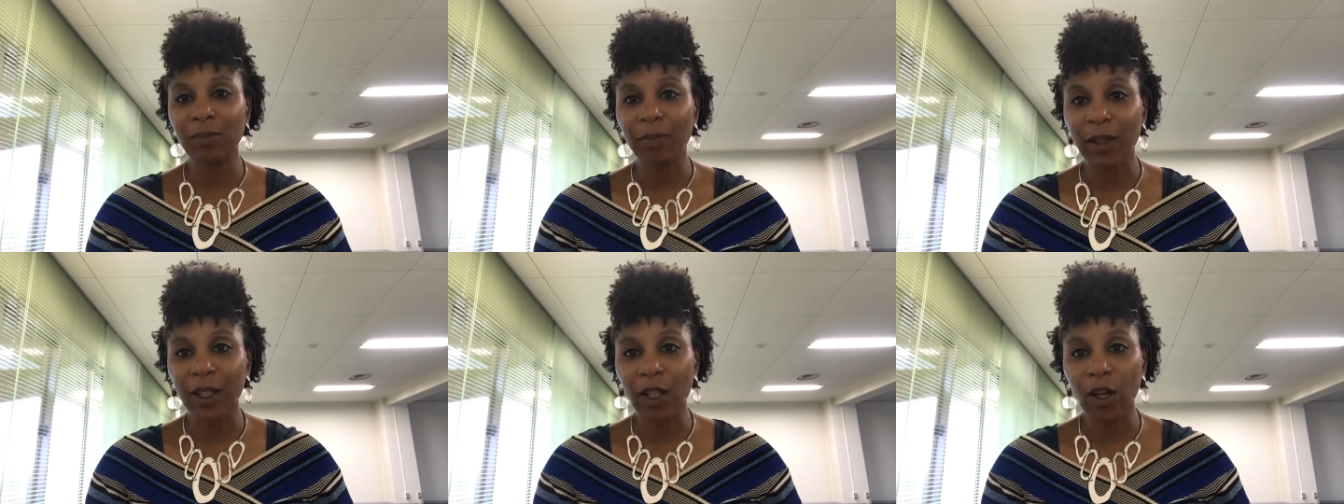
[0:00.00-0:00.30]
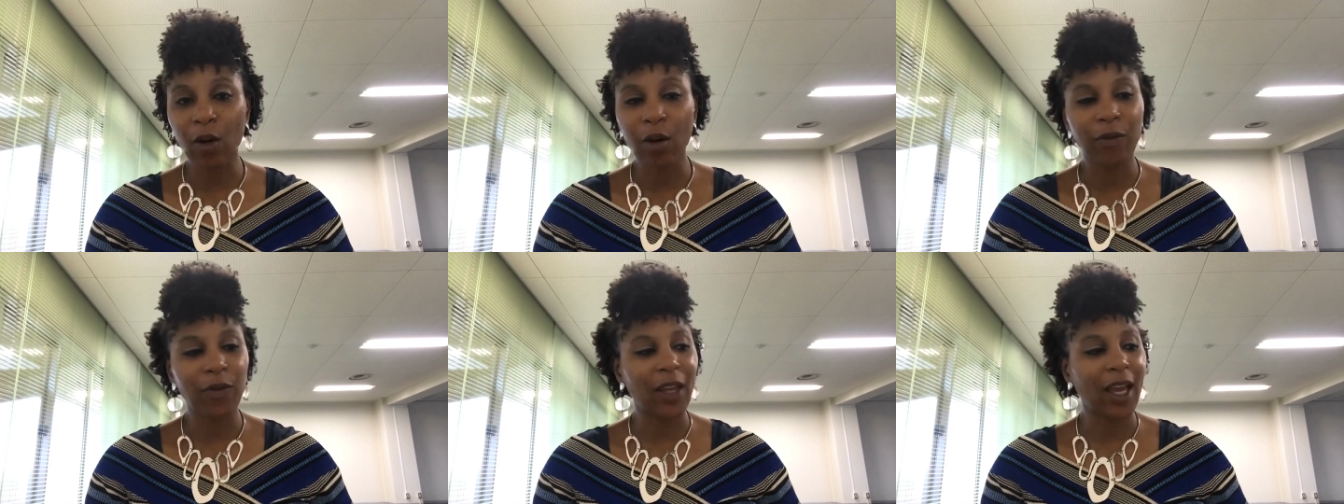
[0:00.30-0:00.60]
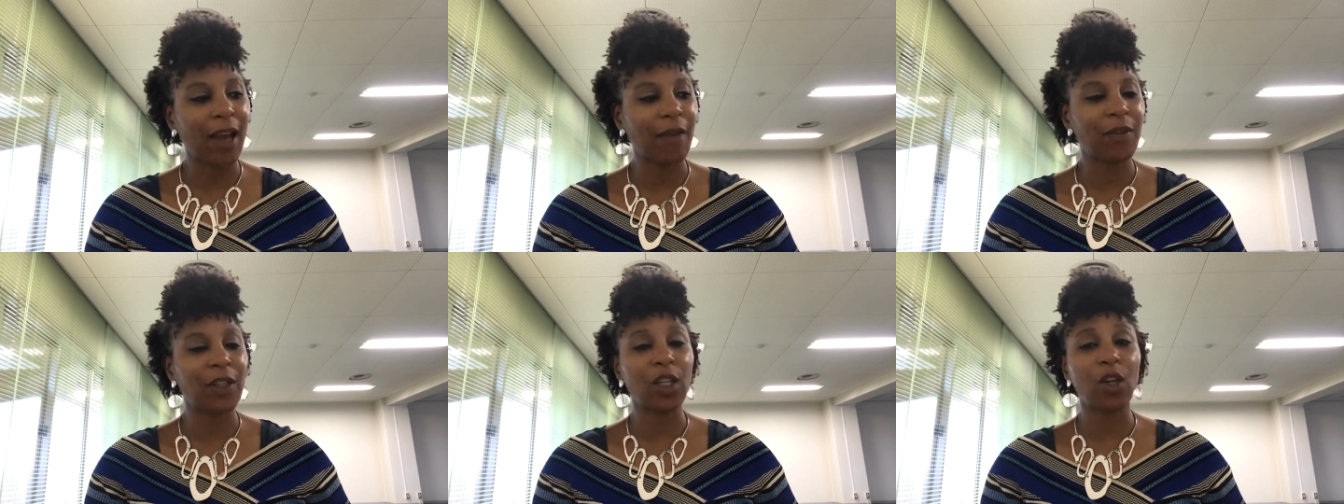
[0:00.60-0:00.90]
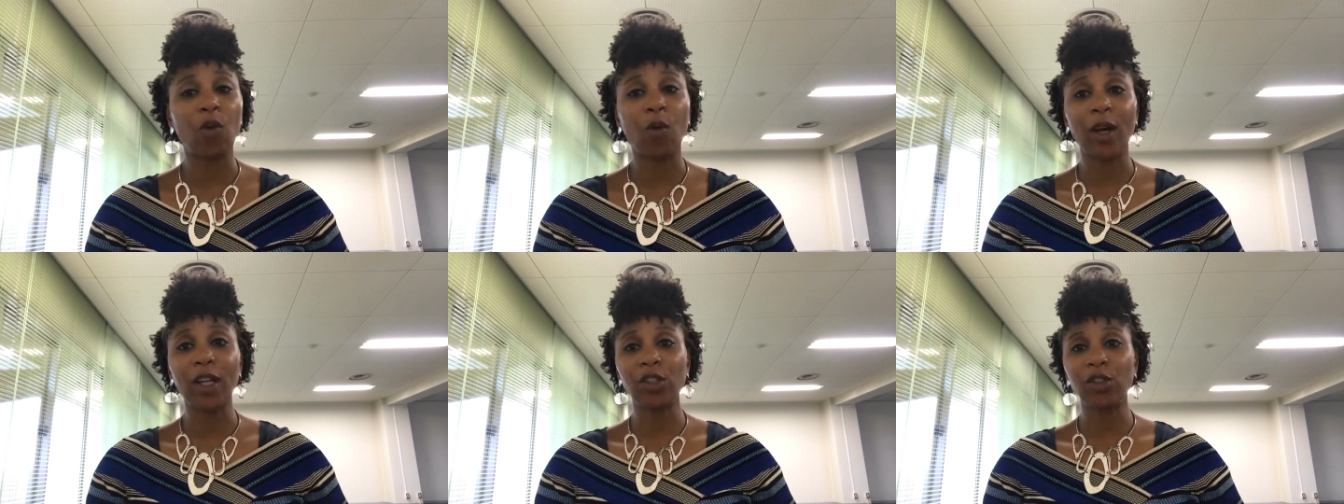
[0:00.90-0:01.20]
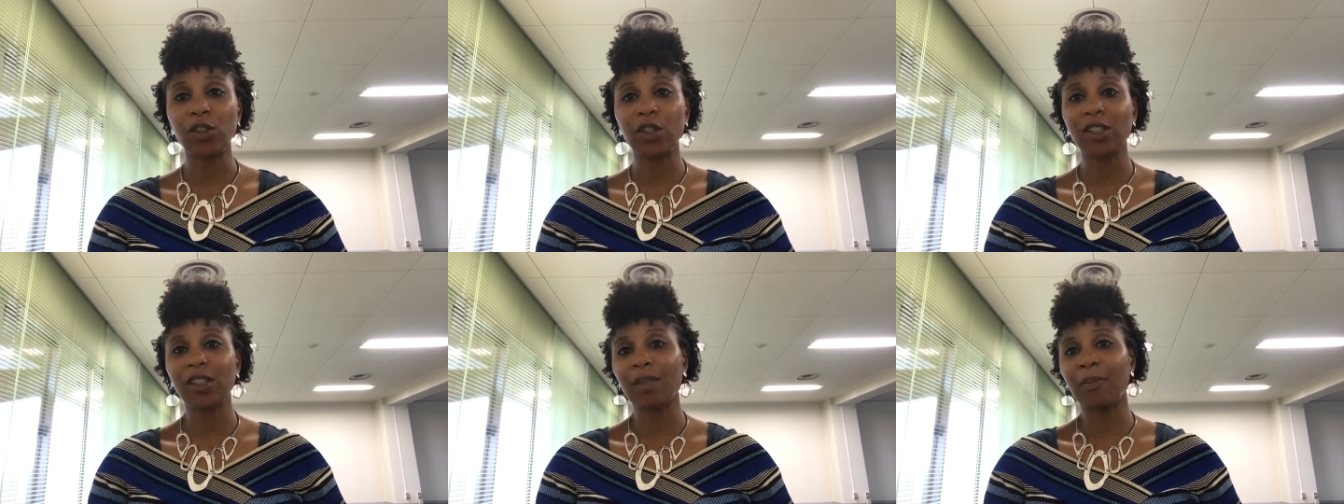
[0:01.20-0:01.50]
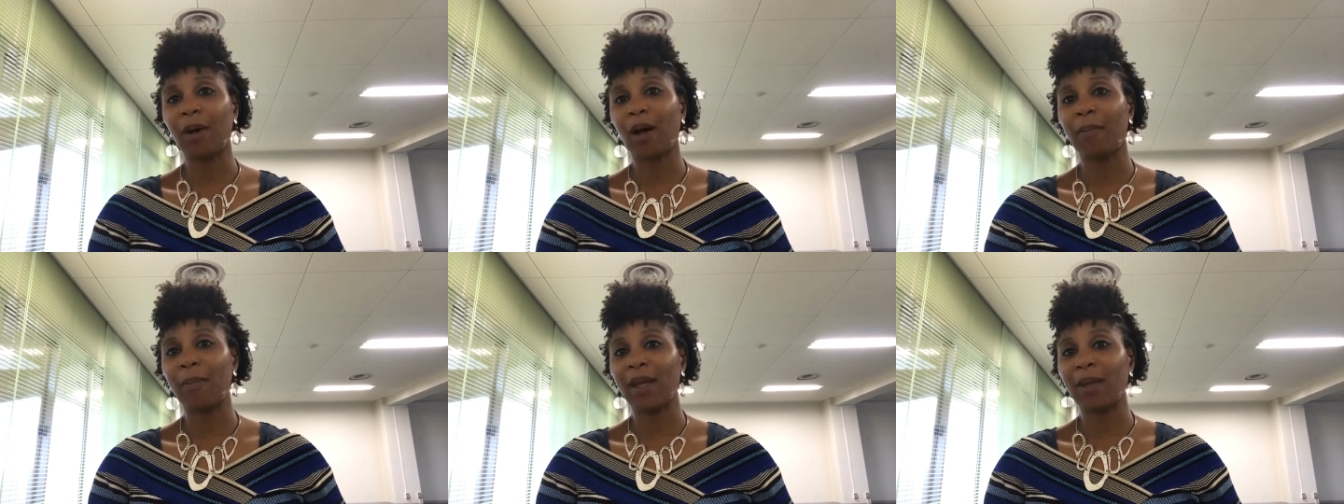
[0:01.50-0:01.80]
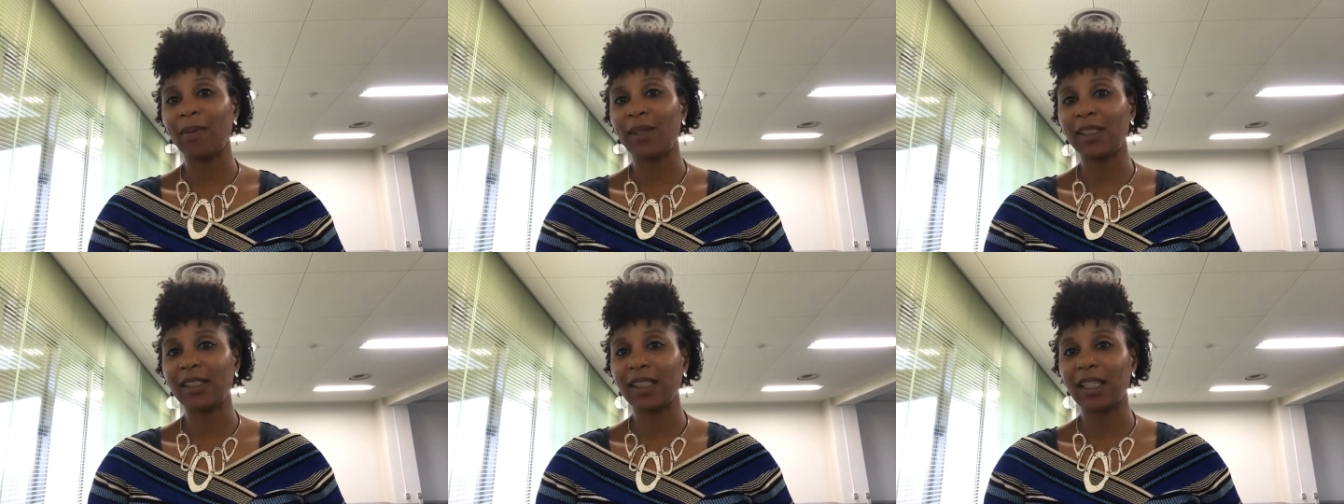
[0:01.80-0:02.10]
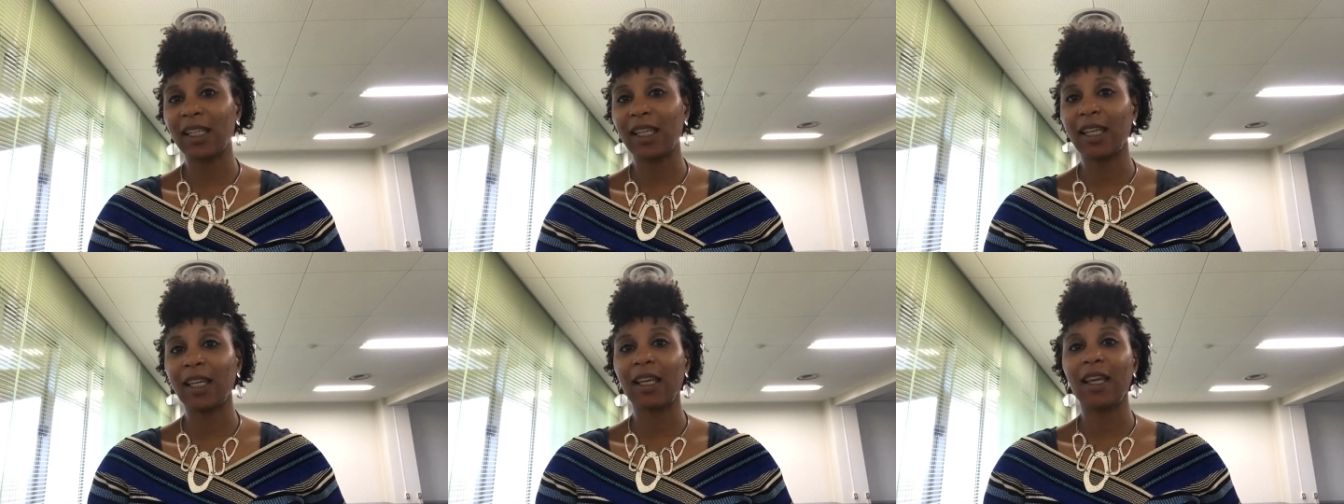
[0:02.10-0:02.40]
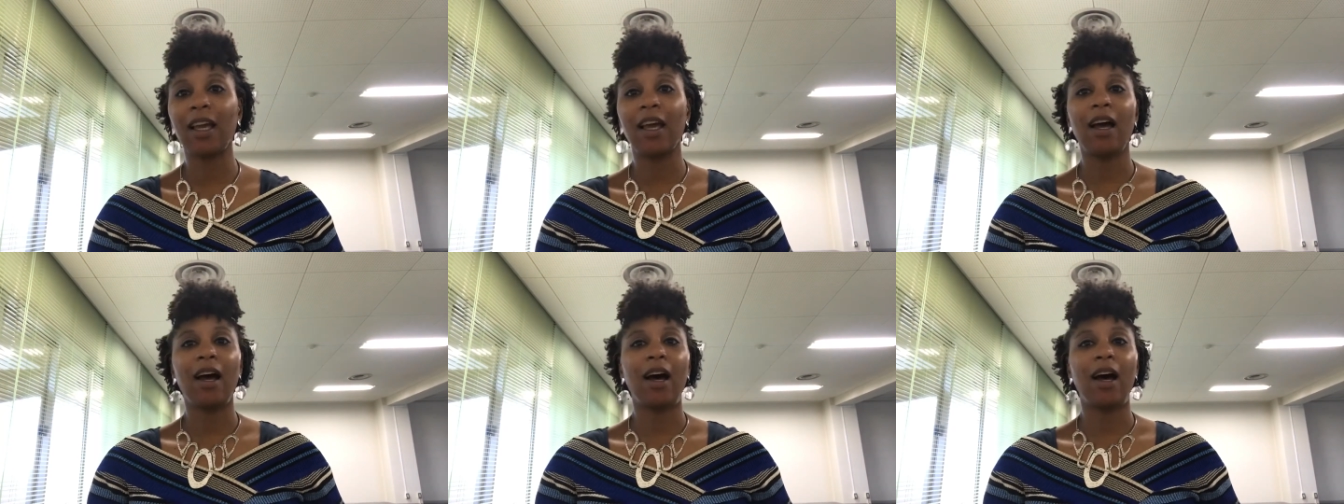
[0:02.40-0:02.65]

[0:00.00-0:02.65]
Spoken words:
below if you have any questions about babysitting,